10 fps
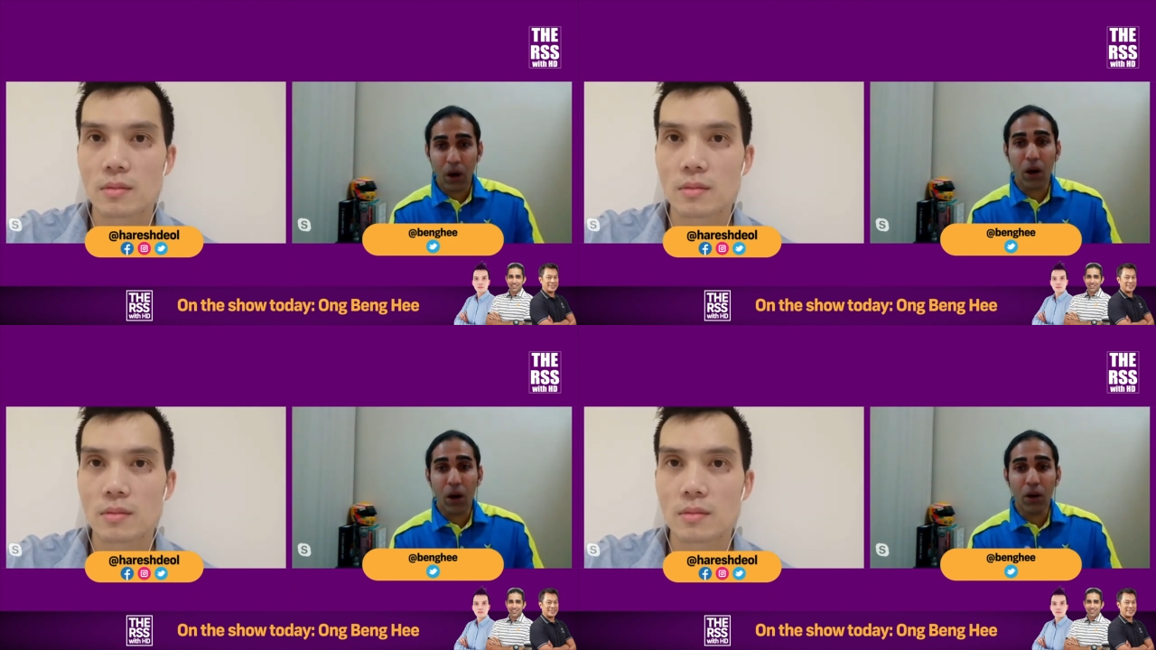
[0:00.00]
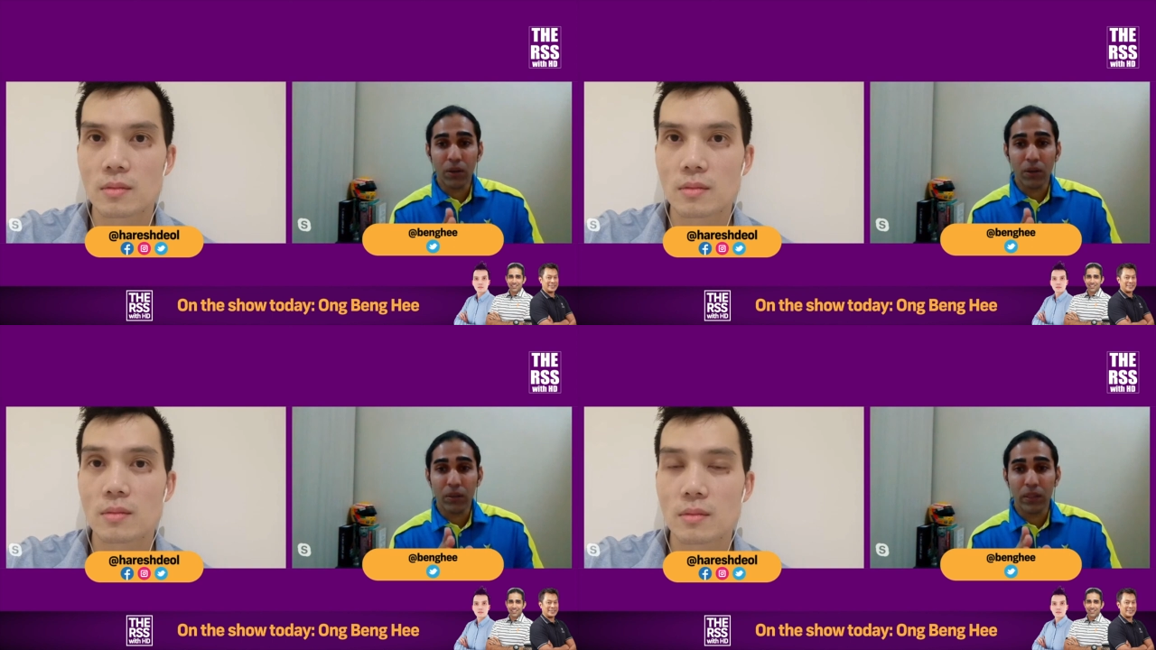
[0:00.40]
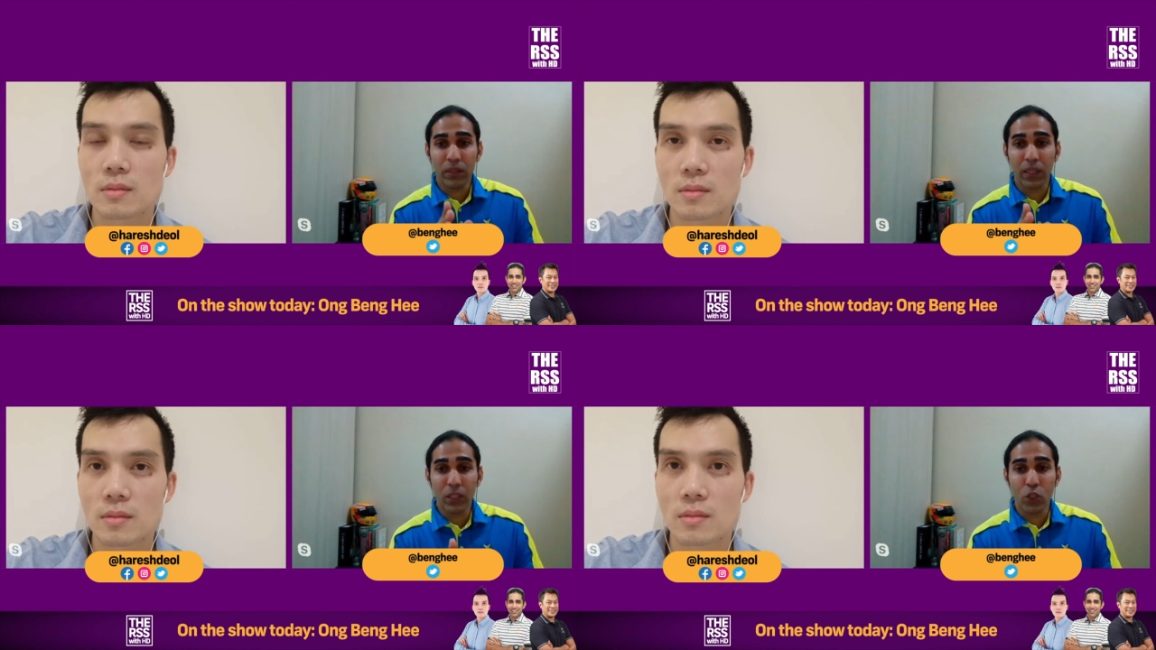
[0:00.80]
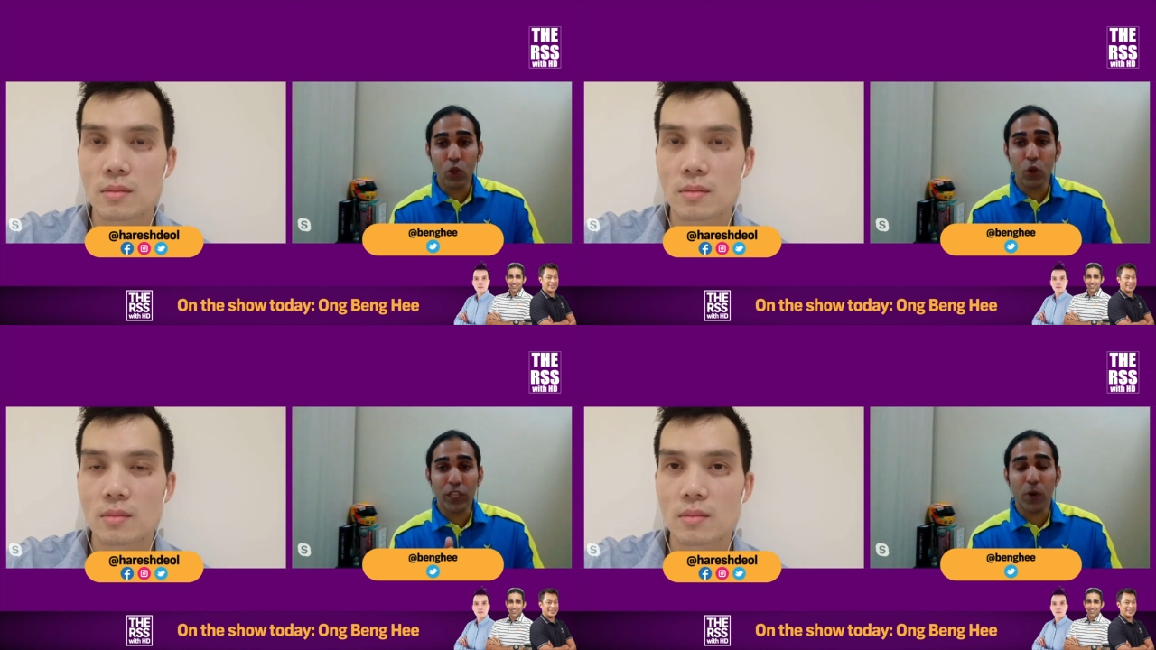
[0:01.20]
Speaker 1: or the
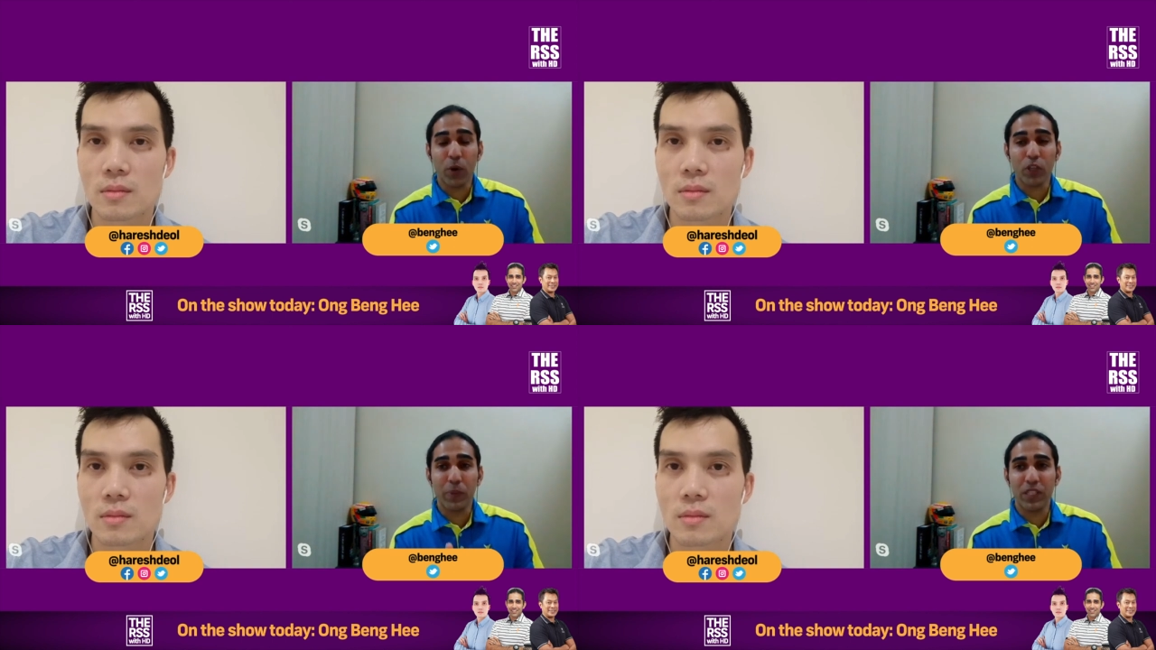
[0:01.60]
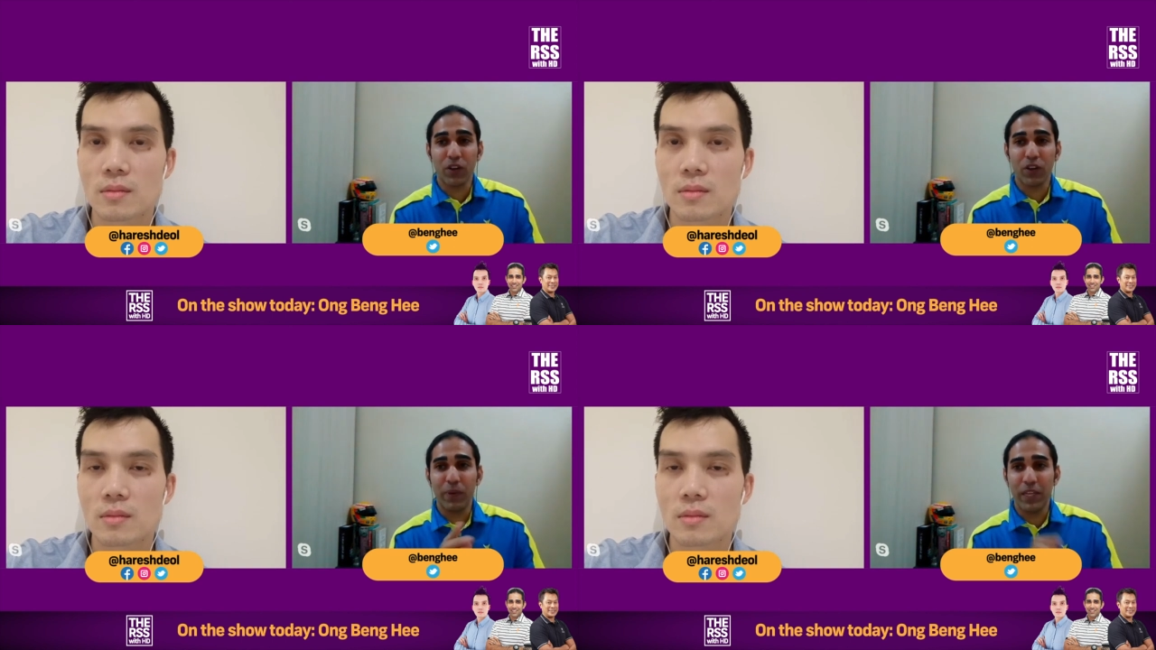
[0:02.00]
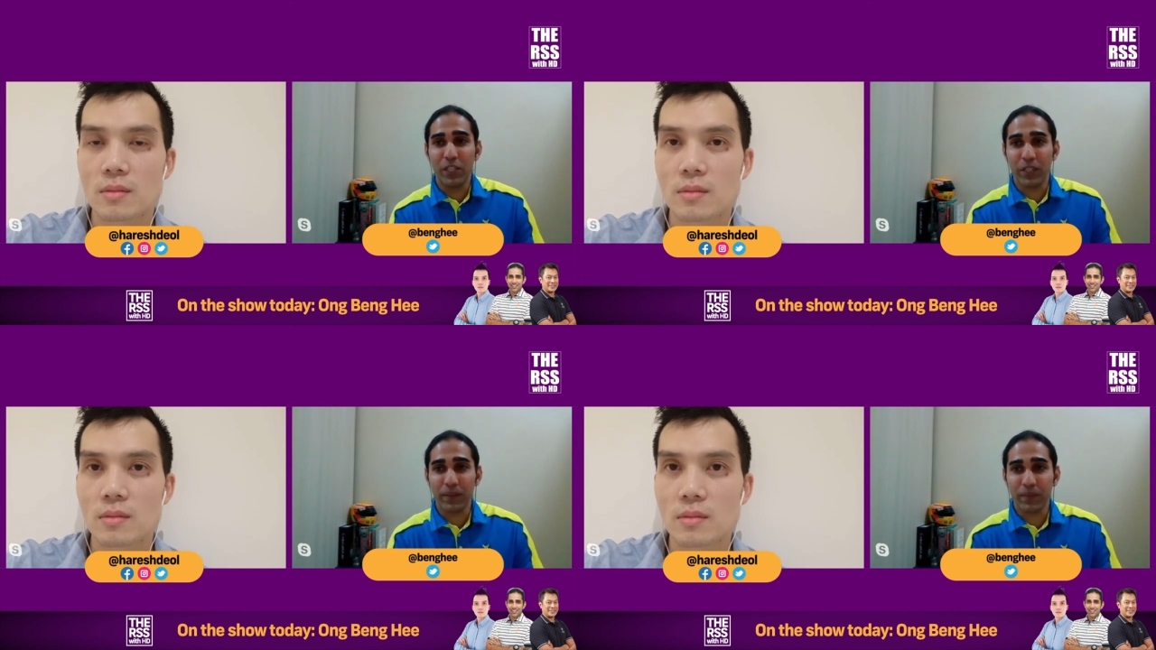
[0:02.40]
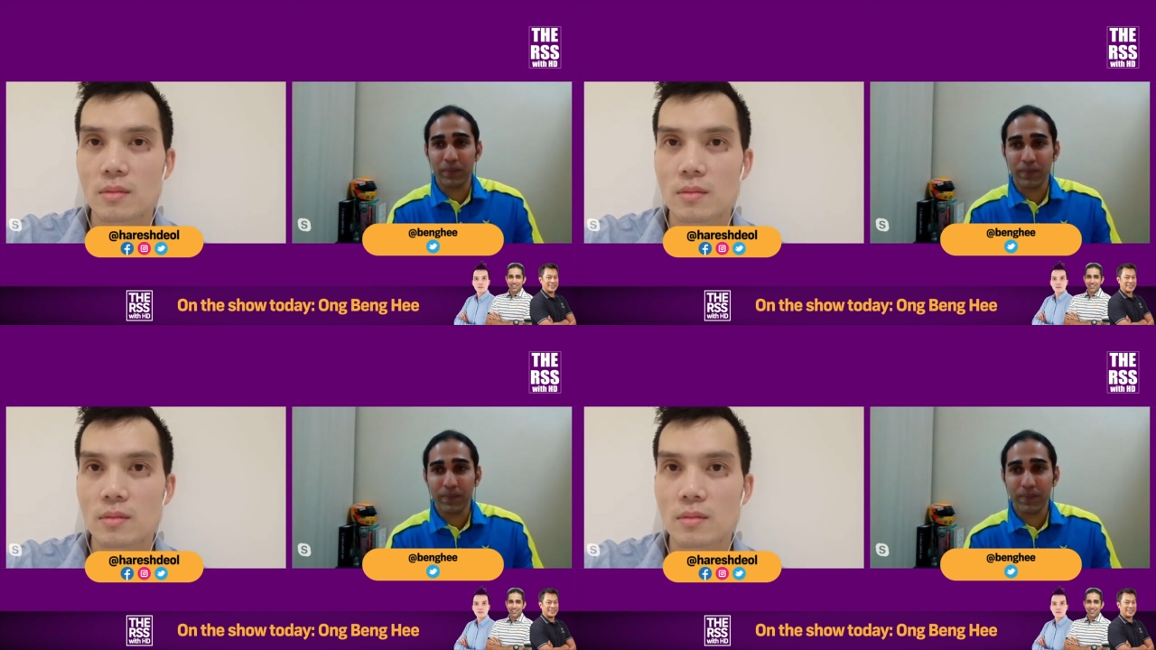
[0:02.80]
Youth and Sports Minister of Malaysia?